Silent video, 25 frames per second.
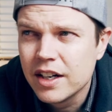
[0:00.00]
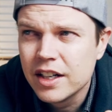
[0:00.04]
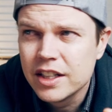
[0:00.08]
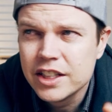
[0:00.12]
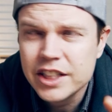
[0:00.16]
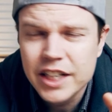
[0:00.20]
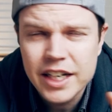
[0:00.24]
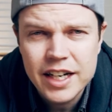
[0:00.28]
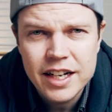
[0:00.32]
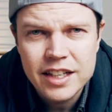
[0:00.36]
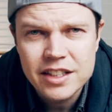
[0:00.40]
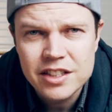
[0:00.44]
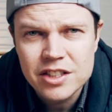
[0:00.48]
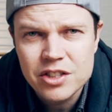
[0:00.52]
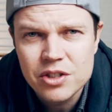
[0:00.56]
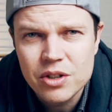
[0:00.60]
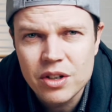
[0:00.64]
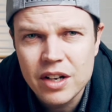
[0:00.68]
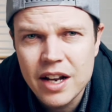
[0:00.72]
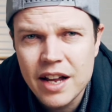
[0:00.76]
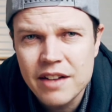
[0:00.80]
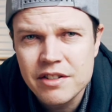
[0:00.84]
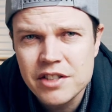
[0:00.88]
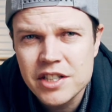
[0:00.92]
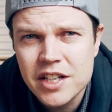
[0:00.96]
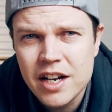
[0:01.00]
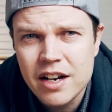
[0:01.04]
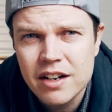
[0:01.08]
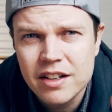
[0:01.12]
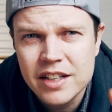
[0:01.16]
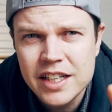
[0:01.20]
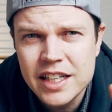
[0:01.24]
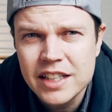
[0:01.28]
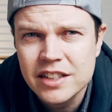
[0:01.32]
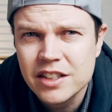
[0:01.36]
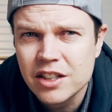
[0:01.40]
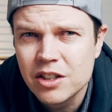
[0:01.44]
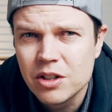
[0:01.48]
Check out Still Life's channel.
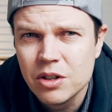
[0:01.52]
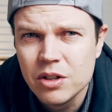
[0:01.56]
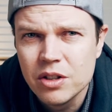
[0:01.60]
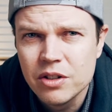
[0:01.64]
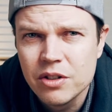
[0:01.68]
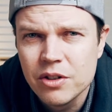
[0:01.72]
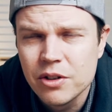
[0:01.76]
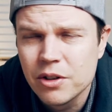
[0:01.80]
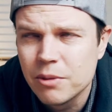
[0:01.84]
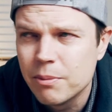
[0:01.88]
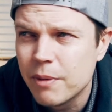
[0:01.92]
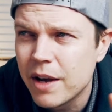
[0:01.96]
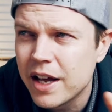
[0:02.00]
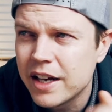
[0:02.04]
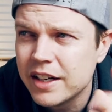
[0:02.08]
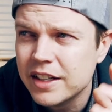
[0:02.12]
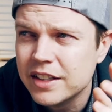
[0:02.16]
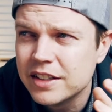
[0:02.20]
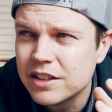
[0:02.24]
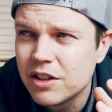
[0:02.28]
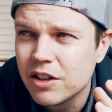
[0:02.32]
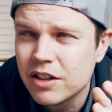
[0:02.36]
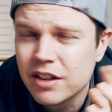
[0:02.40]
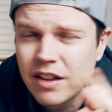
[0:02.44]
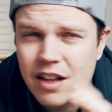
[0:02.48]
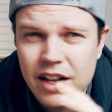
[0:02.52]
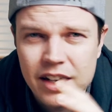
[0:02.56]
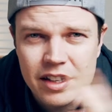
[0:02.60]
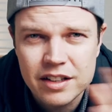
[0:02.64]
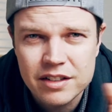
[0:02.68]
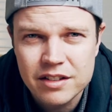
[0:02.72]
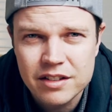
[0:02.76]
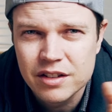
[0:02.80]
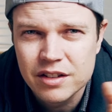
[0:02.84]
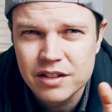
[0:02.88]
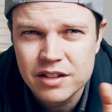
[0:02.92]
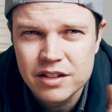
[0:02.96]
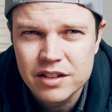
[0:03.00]
He's a cool dude, man. He's got like
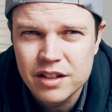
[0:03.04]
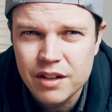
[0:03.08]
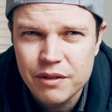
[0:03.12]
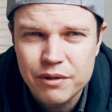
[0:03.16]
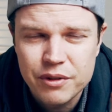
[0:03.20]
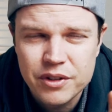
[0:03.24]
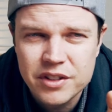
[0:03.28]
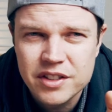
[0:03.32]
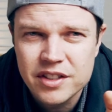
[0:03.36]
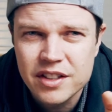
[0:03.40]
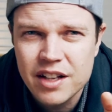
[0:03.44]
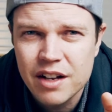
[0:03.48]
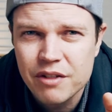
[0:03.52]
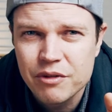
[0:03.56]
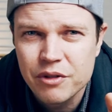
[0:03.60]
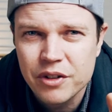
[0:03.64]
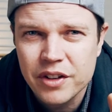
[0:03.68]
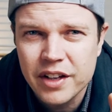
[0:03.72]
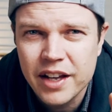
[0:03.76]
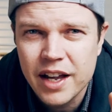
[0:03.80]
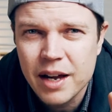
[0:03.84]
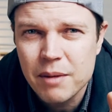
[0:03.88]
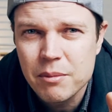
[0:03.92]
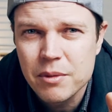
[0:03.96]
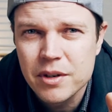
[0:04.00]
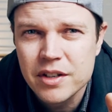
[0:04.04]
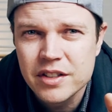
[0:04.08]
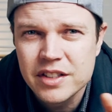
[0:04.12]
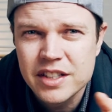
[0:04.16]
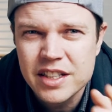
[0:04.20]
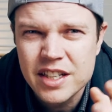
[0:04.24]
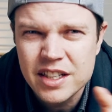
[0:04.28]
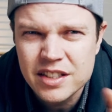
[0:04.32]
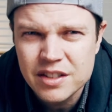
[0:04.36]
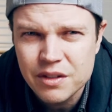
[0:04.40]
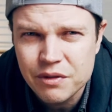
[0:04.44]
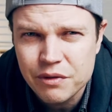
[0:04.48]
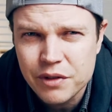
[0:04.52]
different stuff with cameras. He
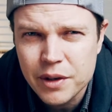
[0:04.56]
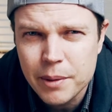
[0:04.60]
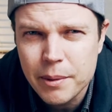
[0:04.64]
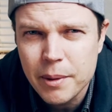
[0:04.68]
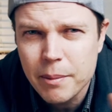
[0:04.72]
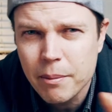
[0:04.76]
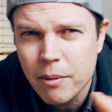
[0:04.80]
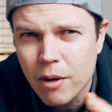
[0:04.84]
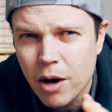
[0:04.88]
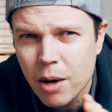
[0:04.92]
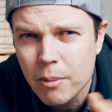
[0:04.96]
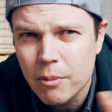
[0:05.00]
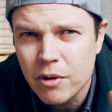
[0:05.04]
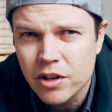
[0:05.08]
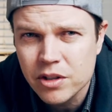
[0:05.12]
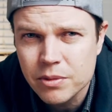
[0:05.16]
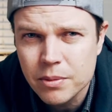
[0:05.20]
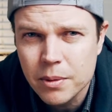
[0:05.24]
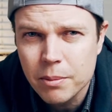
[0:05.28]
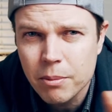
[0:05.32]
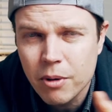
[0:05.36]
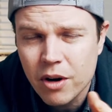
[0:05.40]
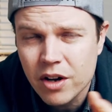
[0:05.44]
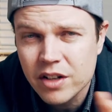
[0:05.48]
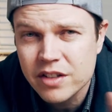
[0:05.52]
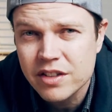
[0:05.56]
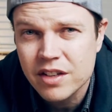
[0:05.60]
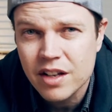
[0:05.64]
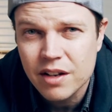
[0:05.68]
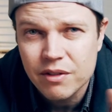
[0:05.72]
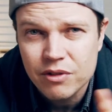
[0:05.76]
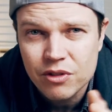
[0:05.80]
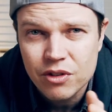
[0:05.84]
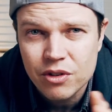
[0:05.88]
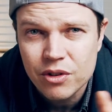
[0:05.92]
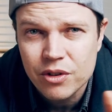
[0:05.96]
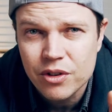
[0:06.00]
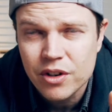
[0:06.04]
does the Fimi Palm, Osmo Pocket stuff
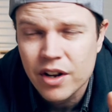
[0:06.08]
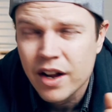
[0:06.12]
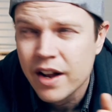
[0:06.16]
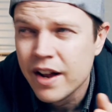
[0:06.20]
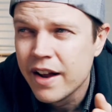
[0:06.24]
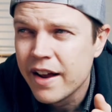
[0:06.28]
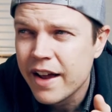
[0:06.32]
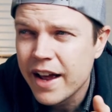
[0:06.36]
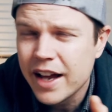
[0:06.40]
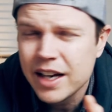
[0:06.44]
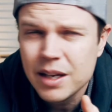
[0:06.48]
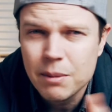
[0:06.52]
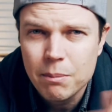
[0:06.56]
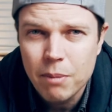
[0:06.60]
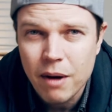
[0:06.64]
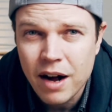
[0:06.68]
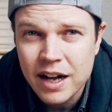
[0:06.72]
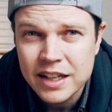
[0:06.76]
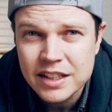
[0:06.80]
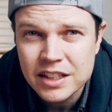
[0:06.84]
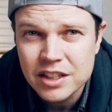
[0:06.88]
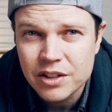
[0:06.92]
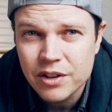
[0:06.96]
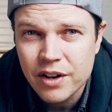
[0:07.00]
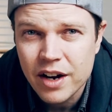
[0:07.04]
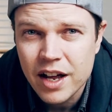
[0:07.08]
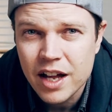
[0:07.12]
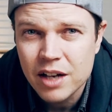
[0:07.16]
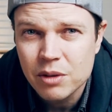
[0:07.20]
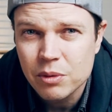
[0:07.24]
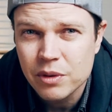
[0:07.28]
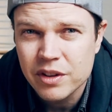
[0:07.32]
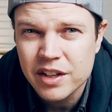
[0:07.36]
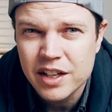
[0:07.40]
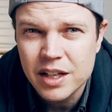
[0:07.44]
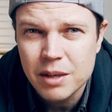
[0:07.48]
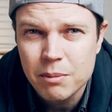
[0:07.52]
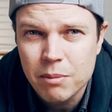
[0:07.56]
too, and he bikes around
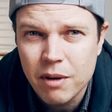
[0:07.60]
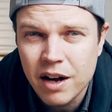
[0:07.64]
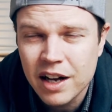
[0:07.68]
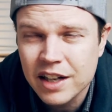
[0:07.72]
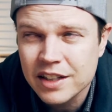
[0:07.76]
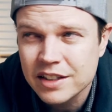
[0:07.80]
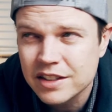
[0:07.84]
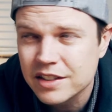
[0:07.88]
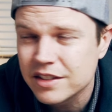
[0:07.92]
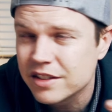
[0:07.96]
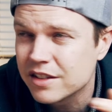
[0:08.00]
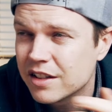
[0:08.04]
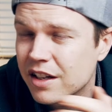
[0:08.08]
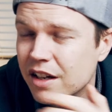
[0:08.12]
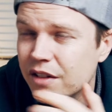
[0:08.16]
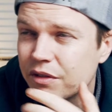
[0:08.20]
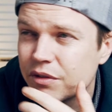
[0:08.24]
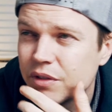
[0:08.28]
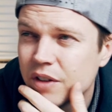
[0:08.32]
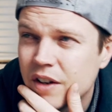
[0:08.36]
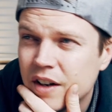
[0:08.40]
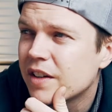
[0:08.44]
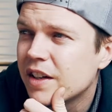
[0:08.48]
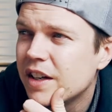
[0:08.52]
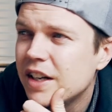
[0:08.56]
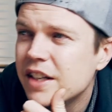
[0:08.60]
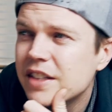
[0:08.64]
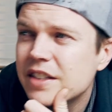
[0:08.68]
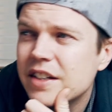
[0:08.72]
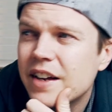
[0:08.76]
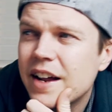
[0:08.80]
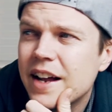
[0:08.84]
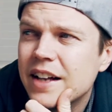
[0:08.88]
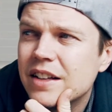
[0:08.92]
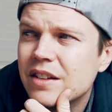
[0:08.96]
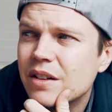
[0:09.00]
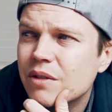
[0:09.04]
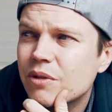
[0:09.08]
with e-bikes and stuff. He's an
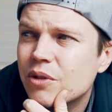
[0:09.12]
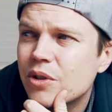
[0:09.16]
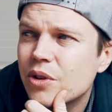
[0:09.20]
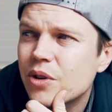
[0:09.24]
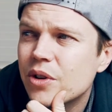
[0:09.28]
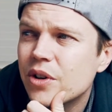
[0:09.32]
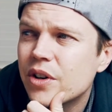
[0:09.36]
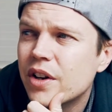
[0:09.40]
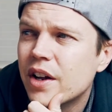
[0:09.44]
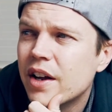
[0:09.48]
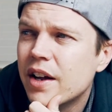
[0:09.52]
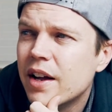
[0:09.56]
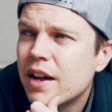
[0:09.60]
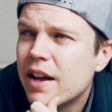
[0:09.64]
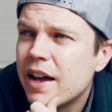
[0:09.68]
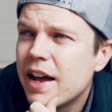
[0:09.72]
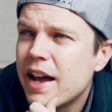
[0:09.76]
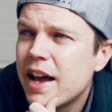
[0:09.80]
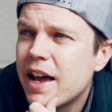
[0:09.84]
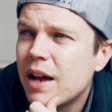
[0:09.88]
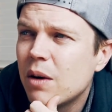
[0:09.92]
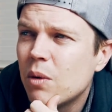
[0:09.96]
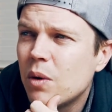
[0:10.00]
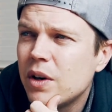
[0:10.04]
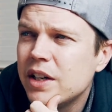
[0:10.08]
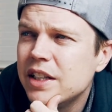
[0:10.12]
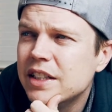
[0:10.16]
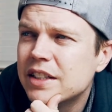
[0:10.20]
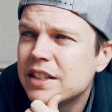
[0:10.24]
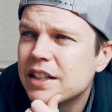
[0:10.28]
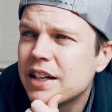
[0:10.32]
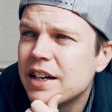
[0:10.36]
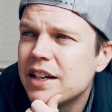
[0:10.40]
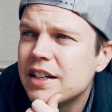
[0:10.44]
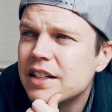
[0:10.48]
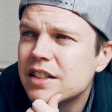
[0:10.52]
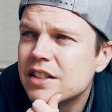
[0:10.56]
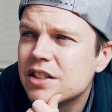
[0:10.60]
active dude, and what he's
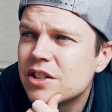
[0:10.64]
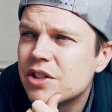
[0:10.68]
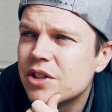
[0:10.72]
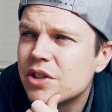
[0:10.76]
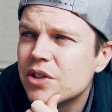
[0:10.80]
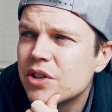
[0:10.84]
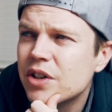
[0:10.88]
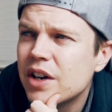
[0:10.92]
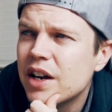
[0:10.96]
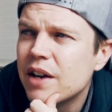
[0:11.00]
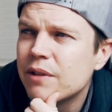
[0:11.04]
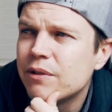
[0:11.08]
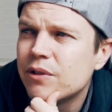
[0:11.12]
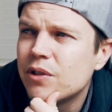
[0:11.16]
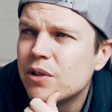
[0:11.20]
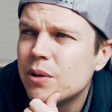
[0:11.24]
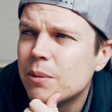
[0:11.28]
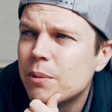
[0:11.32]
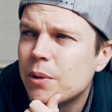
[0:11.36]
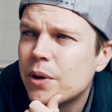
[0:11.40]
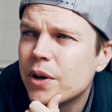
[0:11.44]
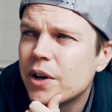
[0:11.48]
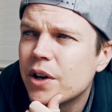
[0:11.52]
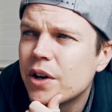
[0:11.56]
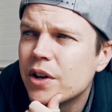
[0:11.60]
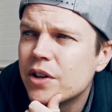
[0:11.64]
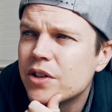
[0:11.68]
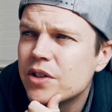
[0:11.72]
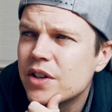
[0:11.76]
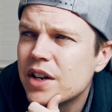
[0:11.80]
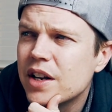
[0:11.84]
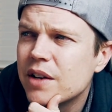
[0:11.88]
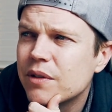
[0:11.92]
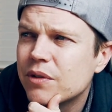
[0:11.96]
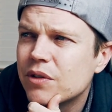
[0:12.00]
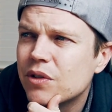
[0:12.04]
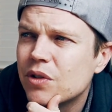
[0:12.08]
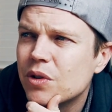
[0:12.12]
saying is true. f2.0 to
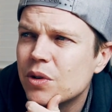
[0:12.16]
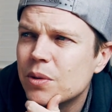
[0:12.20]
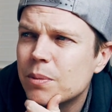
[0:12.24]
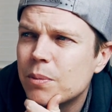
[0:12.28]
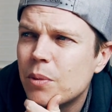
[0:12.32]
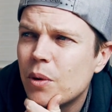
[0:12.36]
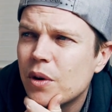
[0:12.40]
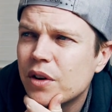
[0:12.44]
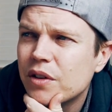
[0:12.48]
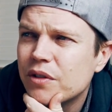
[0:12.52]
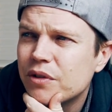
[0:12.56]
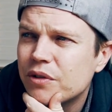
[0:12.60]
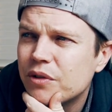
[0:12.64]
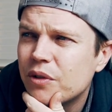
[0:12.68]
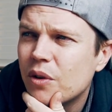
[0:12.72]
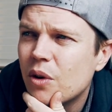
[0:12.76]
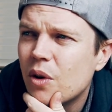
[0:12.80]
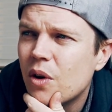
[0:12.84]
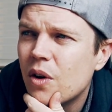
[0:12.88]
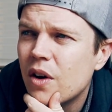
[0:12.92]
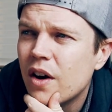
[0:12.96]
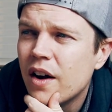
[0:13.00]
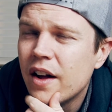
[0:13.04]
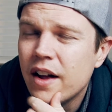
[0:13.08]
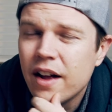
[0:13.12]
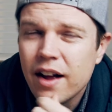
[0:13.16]
f2.4.